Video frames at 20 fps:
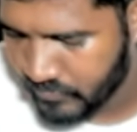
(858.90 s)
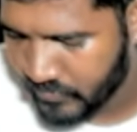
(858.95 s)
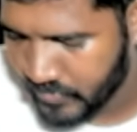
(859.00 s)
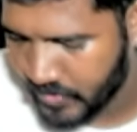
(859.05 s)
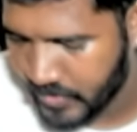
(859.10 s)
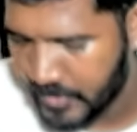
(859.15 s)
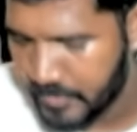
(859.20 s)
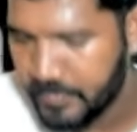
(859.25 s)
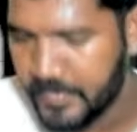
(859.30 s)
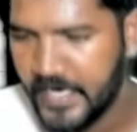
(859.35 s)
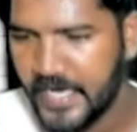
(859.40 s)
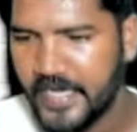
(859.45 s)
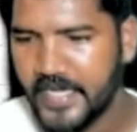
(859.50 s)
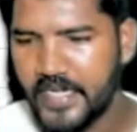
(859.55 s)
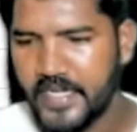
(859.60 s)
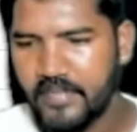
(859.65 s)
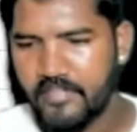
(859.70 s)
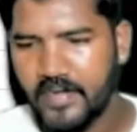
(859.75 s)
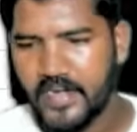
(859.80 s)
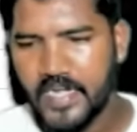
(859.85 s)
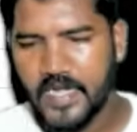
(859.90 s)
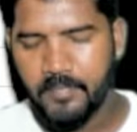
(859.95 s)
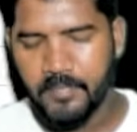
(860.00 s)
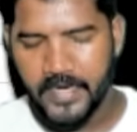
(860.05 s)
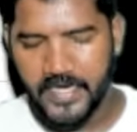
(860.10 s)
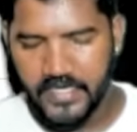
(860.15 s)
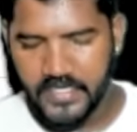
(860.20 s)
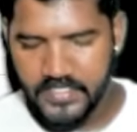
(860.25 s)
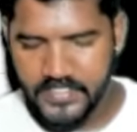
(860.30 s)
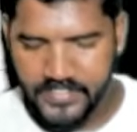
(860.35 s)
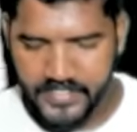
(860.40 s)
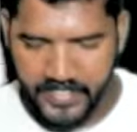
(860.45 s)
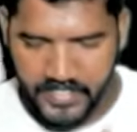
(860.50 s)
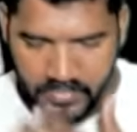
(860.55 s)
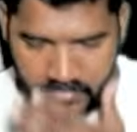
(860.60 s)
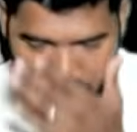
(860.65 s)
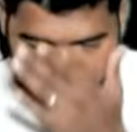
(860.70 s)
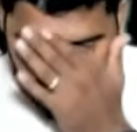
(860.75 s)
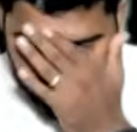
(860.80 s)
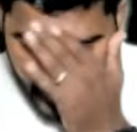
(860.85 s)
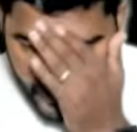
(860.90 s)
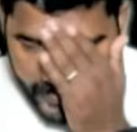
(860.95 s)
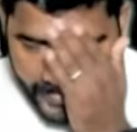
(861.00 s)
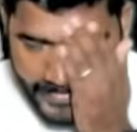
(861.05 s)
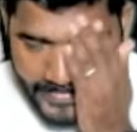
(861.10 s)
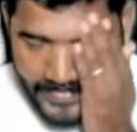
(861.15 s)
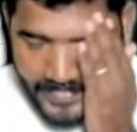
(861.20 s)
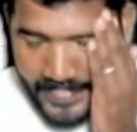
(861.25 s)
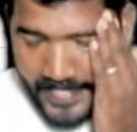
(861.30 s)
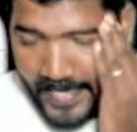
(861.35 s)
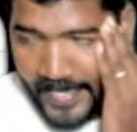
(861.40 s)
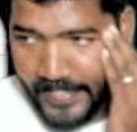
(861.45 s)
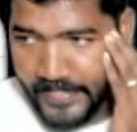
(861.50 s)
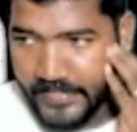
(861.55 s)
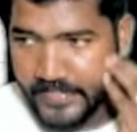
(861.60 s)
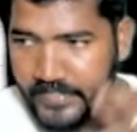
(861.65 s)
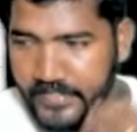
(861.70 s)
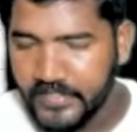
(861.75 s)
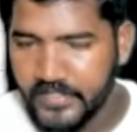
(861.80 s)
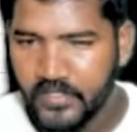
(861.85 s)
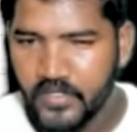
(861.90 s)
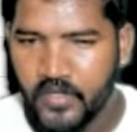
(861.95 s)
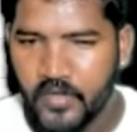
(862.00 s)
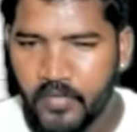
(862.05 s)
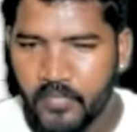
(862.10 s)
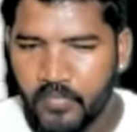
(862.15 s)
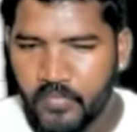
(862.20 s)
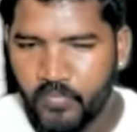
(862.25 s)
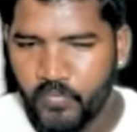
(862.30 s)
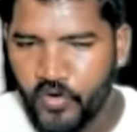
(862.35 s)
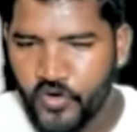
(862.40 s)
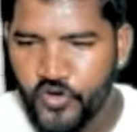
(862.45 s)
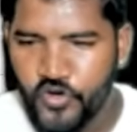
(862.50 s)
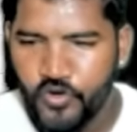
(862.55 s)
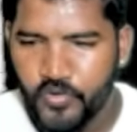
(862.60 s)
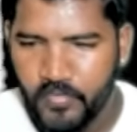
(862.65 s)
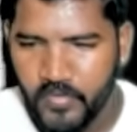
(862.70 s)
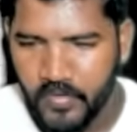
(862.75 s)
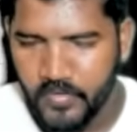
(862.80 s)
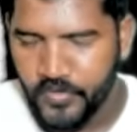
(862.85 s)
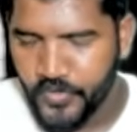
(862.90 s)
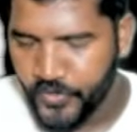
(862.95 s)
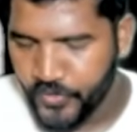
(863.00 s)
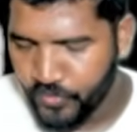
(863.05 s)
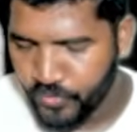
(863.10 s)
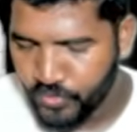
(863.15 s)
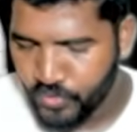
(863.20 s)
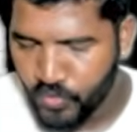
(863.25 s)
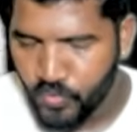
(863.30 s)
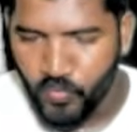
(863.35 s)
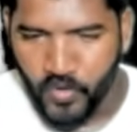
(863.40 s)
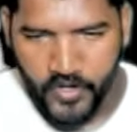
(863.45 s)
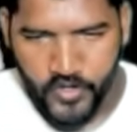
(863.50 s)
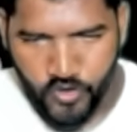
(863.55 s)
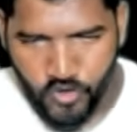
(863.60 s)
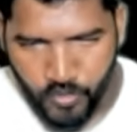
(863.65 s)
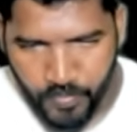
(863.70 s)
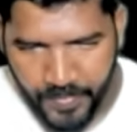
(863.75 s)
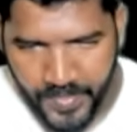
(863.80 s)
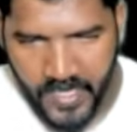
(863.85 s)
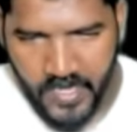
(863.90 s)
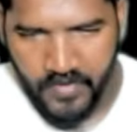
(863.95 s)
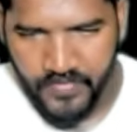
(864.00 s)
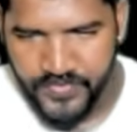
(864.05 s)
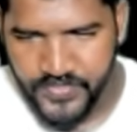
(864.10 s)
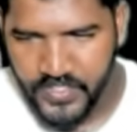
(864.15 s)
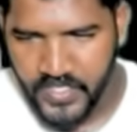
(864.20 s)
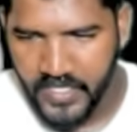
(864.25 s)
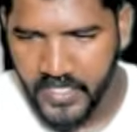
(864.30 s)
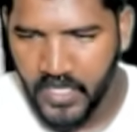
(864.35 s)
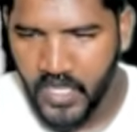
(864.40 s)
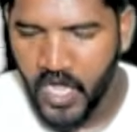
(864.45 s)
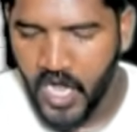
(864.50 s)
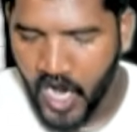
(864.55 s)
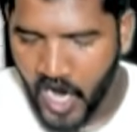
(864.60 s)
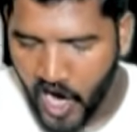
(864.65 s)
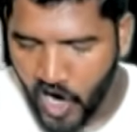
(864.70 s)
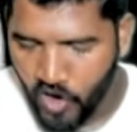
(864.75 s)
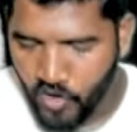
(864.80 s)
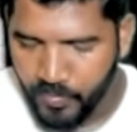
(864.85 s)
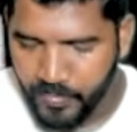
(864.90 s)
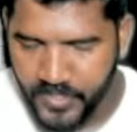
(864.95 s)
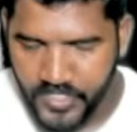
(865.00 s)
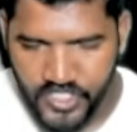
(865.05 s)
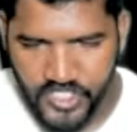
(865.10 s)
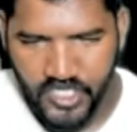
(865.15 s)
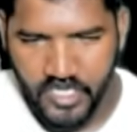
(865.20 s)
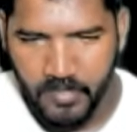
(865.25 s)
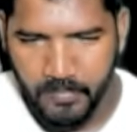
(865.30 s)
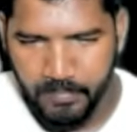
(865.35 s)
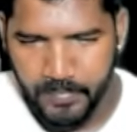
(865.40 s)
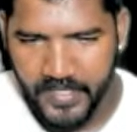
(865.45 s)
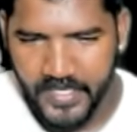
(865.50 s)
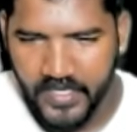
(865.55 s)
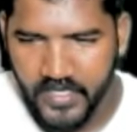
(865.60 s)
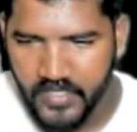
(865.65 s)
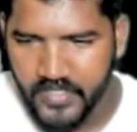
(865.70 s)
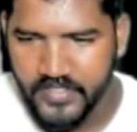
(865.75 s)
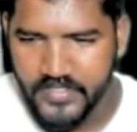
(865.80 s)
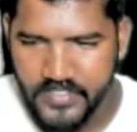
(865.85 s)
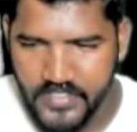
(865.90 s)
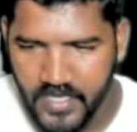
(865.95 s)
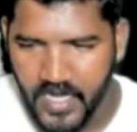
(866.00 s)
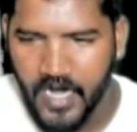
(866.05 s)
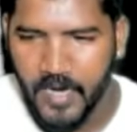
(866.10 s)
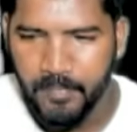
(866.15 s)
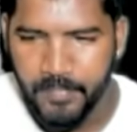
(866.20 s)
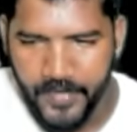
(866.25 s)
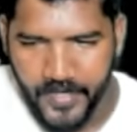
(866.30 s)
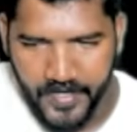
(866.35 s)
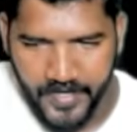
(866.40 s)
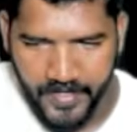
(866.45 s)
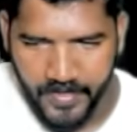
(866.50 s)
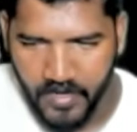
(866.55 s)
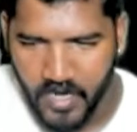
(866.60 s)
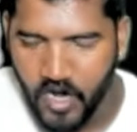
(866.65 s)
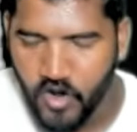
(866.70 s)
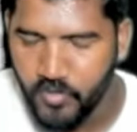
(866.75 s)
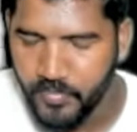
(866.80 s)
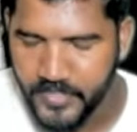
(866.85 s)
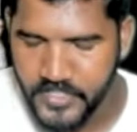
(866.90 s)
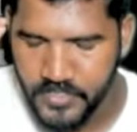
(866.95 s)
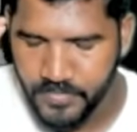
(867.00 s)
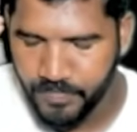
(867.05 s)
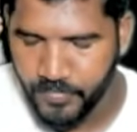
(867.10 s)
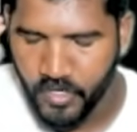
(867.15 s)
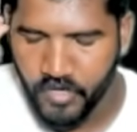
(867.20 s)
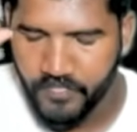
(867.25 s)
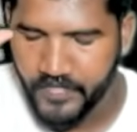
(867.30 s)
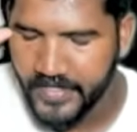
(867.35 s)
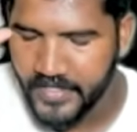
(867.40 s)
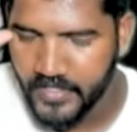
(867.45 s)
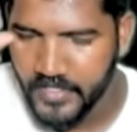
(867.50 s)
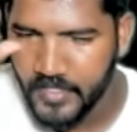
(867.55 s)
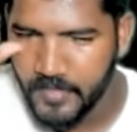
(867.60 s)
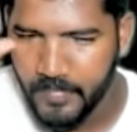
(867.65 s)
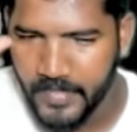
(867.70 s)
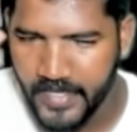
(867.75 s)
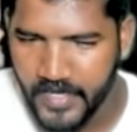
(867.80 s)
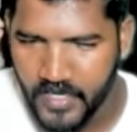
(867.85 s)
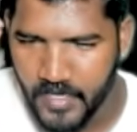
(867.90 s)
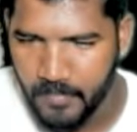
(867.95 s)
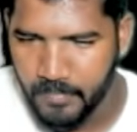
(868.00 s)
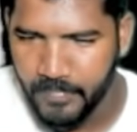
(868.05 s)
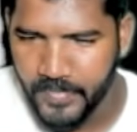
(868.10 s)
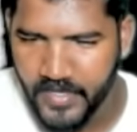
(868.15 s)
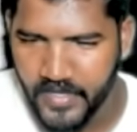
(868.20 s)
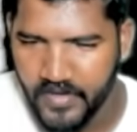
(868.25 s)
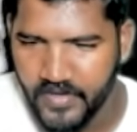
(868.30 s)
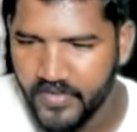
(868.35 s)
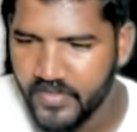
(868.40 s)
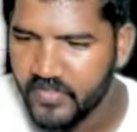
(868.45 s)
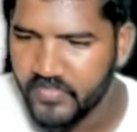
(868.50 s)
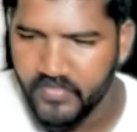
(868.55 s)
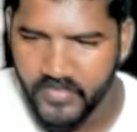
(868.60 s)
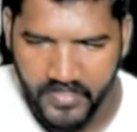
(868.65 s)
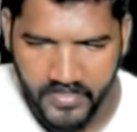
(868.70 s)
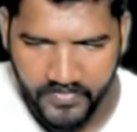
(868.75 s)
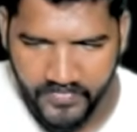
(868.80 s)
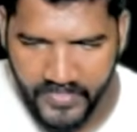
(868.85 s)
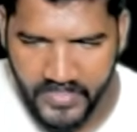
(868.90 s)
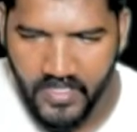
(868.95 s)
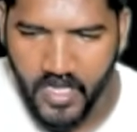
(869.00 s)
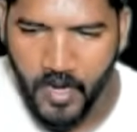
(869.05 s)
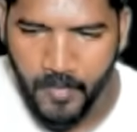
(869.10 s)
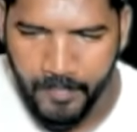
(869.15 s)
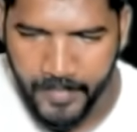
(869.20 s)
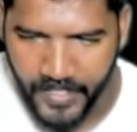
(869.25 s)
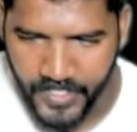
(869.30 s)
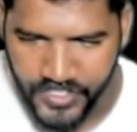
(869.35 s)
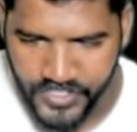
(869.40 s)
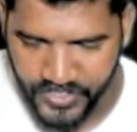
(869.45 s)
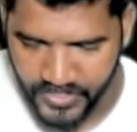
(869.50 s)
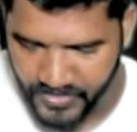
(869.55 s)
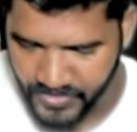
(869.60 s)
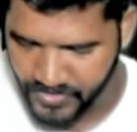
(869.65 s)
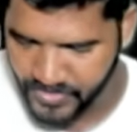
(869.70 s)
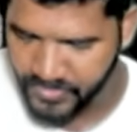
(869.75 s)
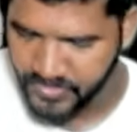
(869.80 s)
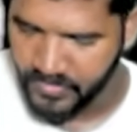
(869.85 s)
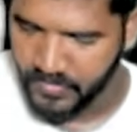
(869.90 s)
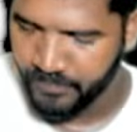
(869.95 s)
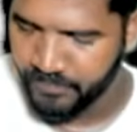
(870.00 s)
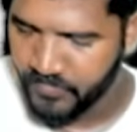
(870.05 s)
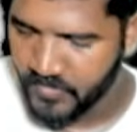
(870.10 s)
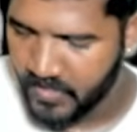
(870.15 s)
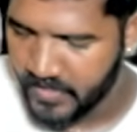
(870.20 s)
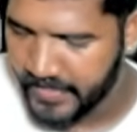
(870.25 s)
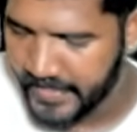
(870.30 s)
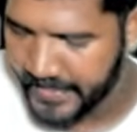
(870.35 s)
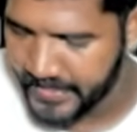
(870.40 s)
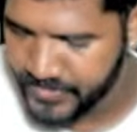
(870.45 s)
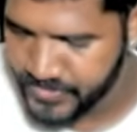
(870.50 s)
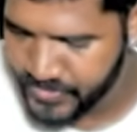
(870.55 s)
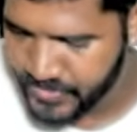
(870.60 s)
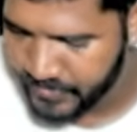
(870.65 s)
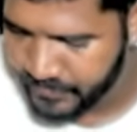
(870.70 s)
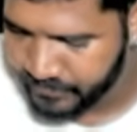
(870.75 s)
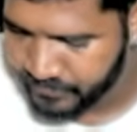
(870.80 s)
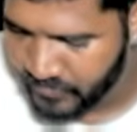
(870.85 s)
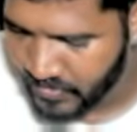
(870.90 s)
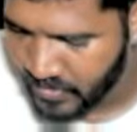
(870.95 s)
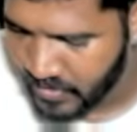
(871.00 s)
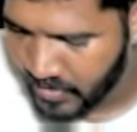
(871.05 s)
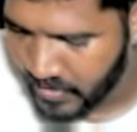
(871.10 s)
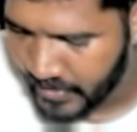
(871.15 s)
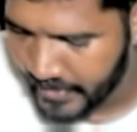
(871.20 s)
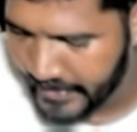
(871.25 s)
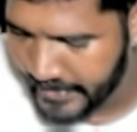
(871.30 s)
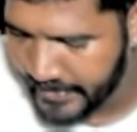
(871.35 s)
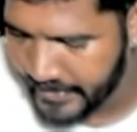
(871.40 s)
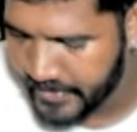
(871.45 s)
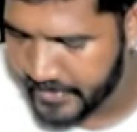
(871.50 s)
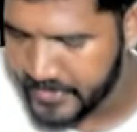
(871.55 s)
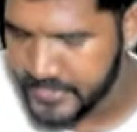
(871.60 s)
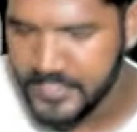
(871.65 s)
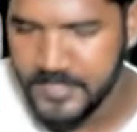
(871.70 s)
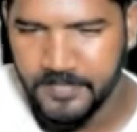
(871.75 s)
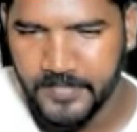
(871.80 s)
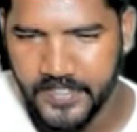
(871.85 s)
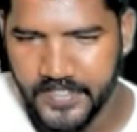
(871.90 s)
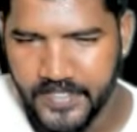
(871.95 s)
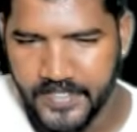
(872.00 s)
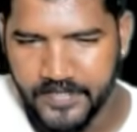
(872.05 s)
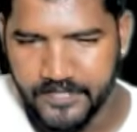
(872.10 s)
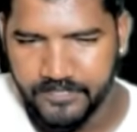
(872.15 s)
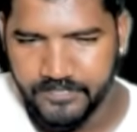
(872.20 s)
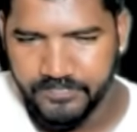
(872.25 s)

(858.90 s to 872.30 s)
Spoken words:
EBIT divided by sales. It's saying that due to 1 rupee of sale, how much company earns operating, how much profit earned by a company with the operations. Next, interest burden.